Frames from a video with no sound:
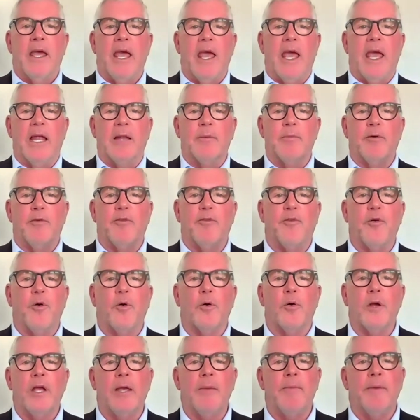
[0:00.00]
And
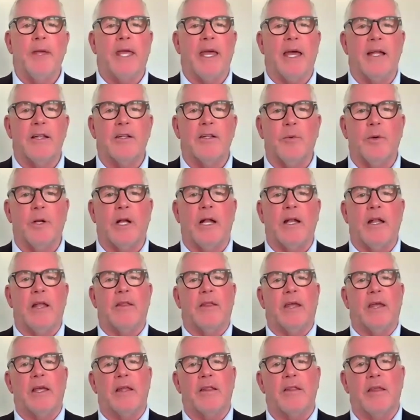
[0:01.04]
before he began doing
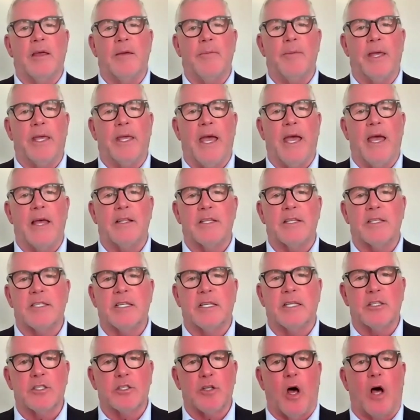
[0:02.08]
anything, they began this
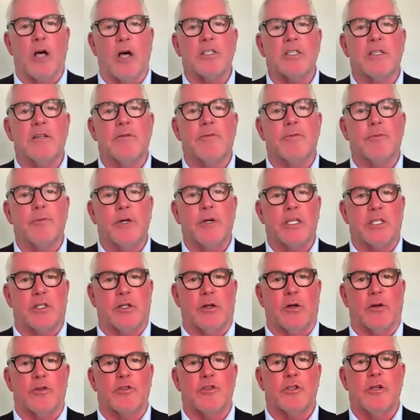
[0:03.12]
exhaustive
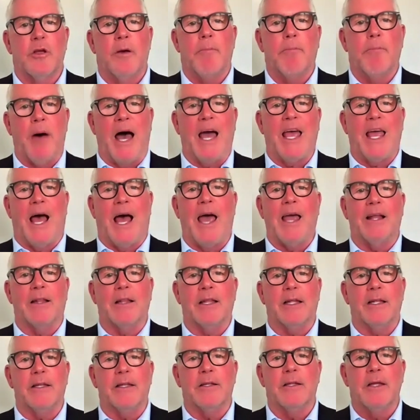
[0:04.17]
research by
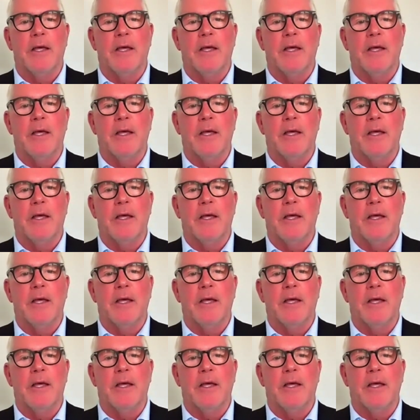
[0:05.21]
island